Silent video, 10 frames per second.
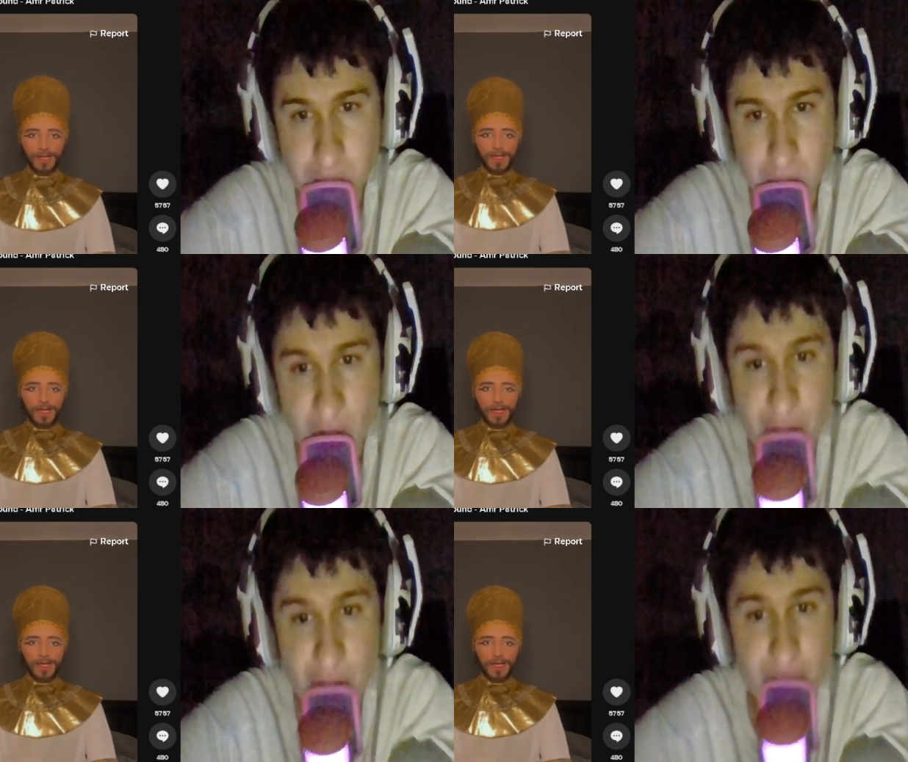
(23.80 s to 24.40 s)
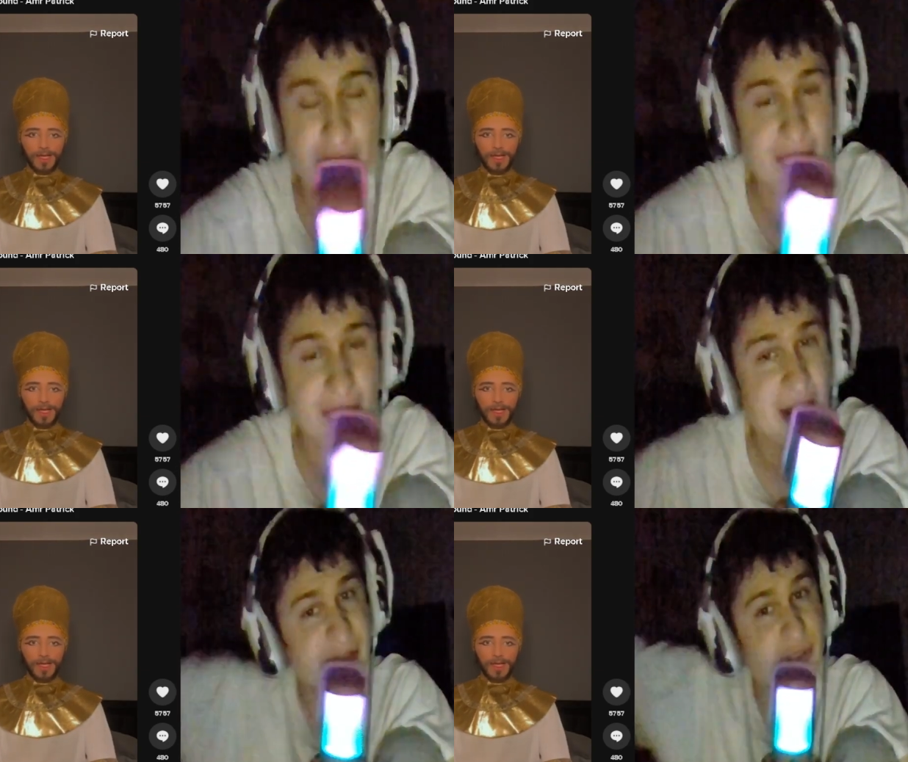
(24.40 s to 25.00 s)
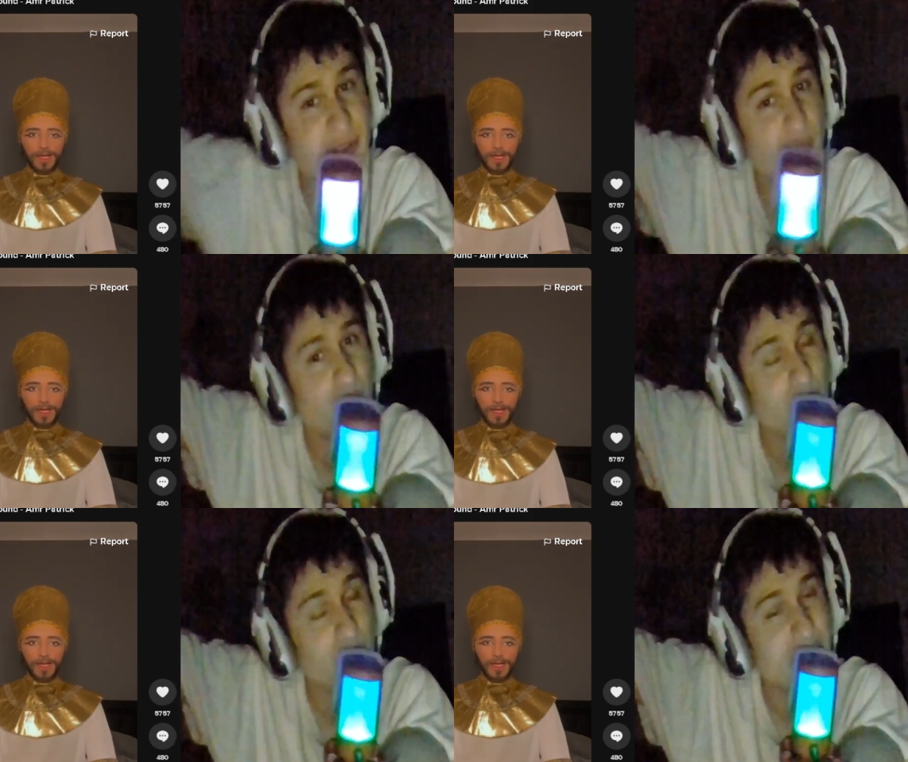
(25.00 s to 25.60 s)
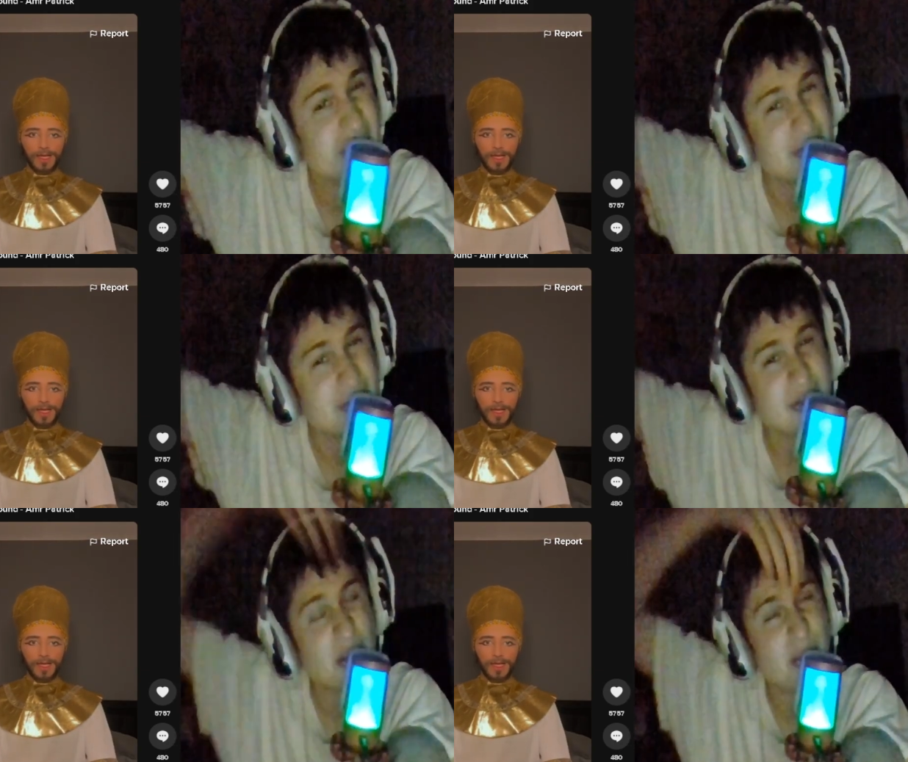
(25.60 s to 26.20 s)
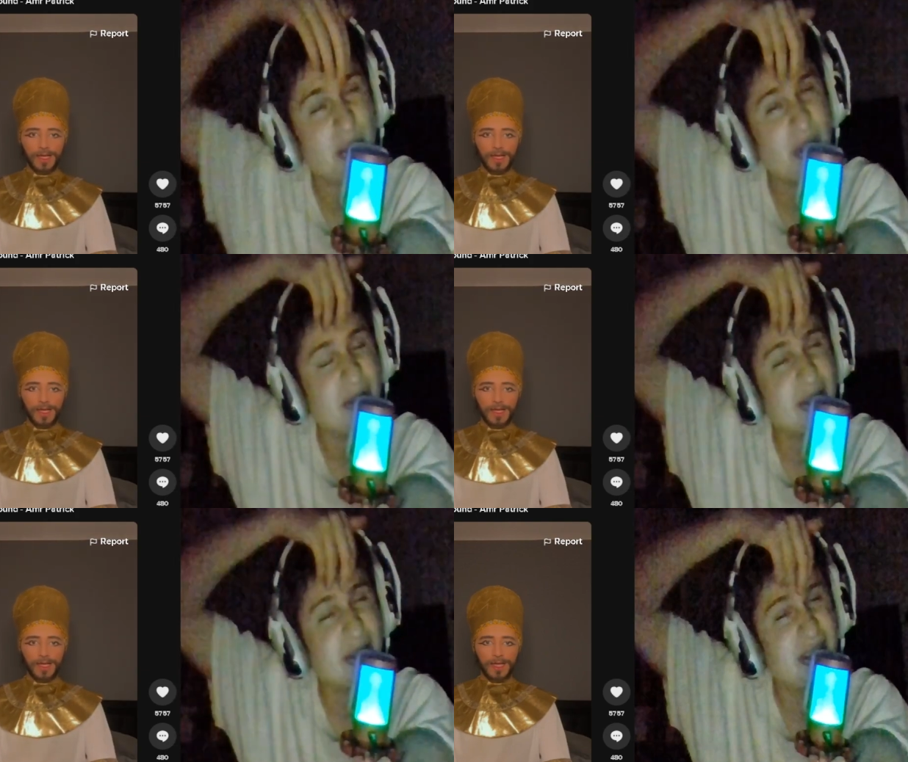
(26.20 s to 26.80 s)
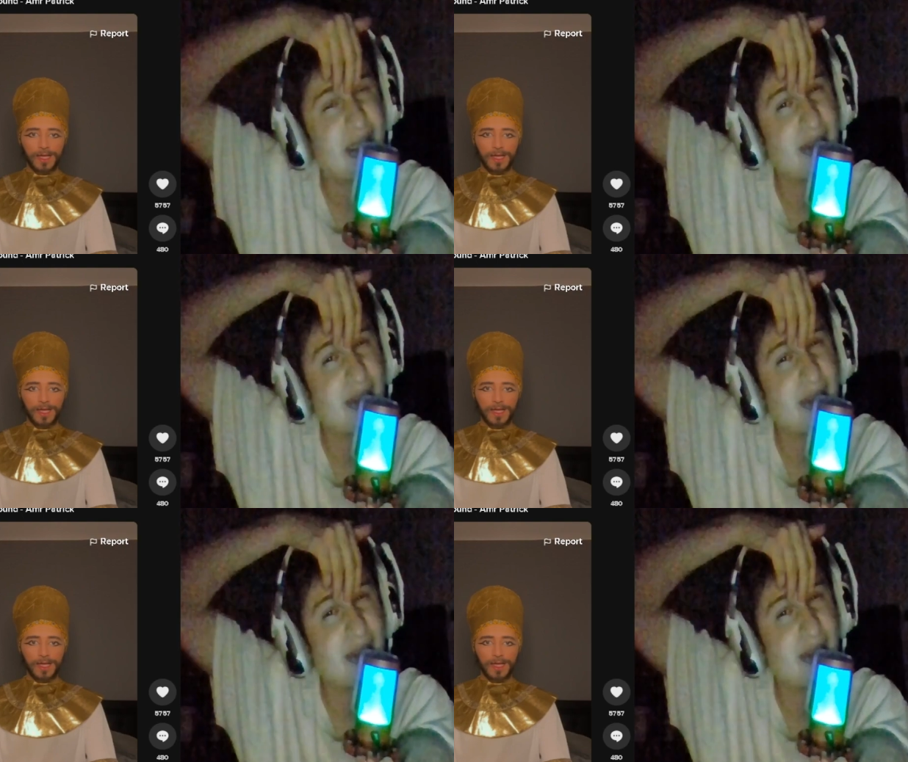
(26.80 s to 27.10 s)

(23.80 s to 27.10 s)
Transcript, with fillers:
Speaker 1: Other than that, I don't know what it is going on right now.